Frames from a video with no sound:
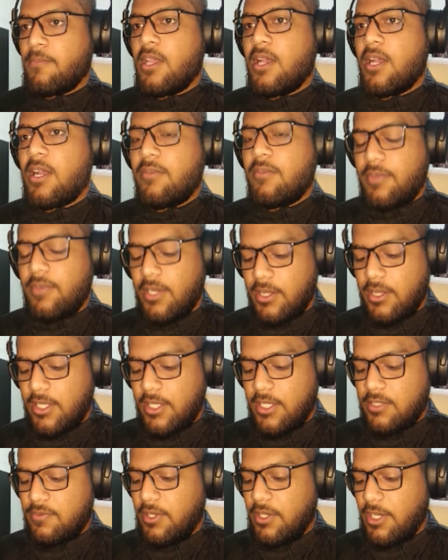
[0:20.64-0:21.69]
After
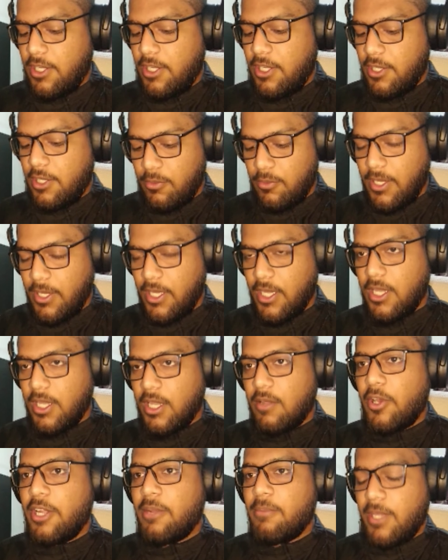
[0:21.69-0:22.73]
this we need to make a
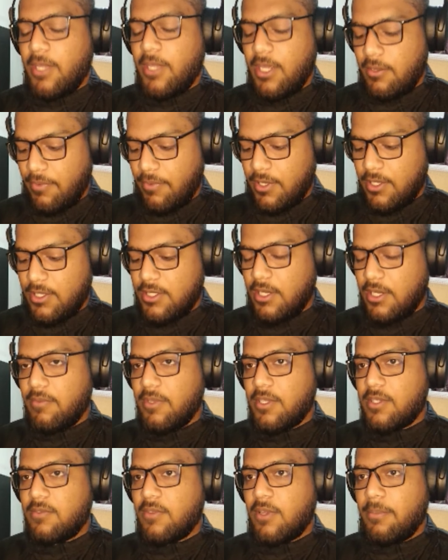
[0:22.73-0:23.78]
void main function
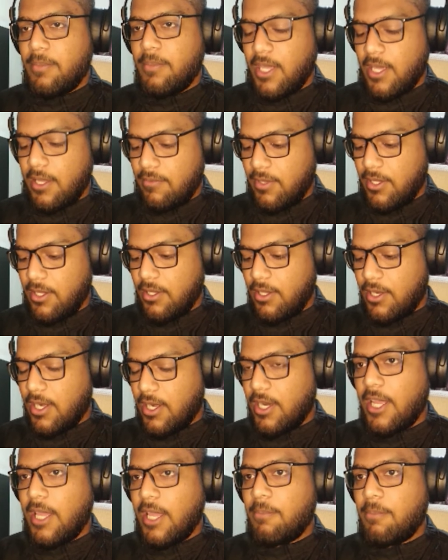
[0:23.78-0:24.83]
which will be having
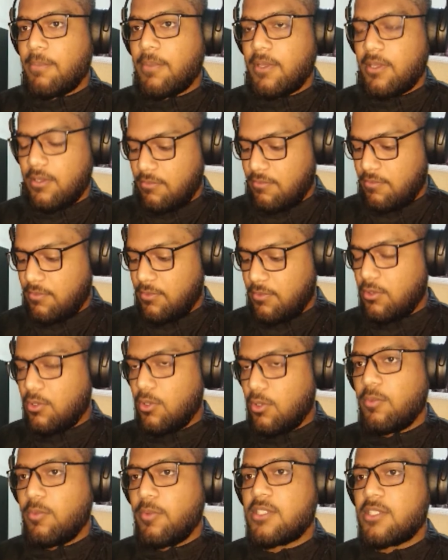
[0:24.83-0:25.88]
run app, through
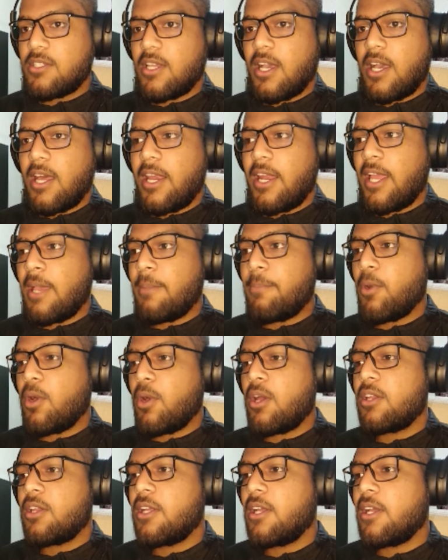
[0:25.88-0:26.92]
which our app
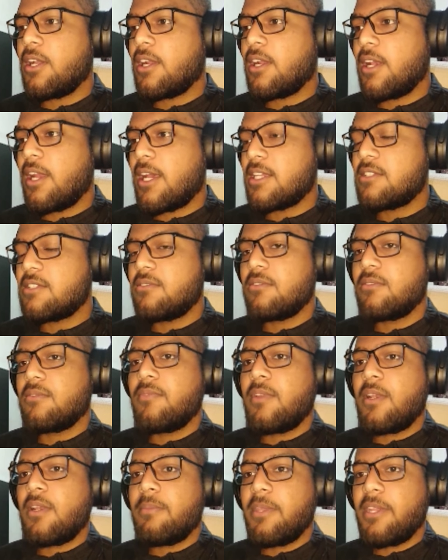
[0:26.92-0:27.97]
or the class
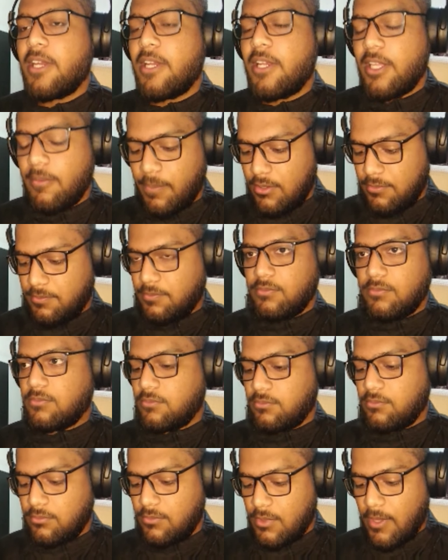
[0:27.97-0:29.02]
will be running.
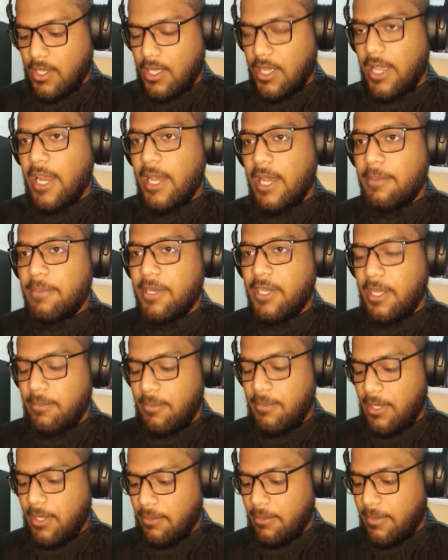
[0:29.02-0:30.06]
I'll be
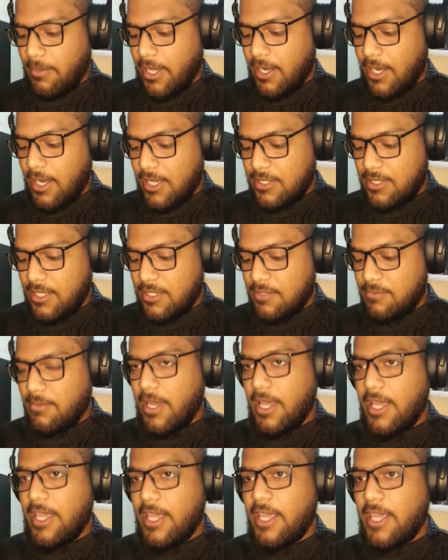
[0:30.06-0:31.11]
naming my class as
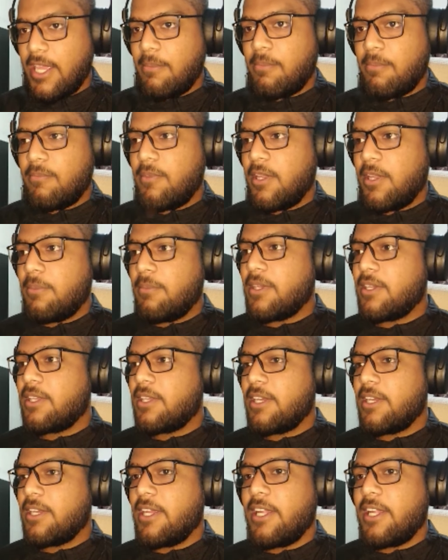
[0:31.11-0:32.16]
my app. We'll be
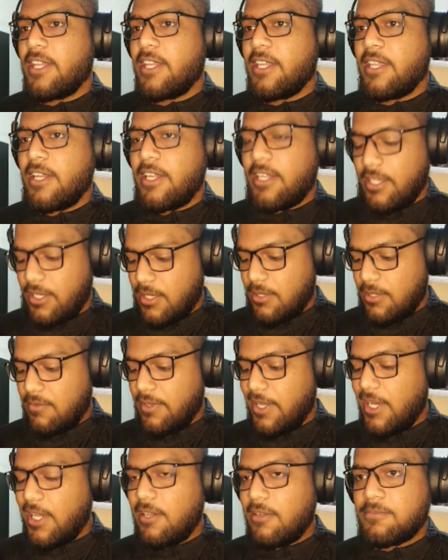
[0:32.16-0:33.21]
creating it in a
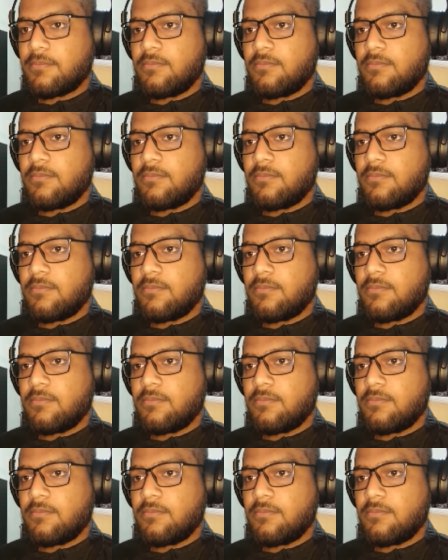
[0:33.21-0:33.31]
while.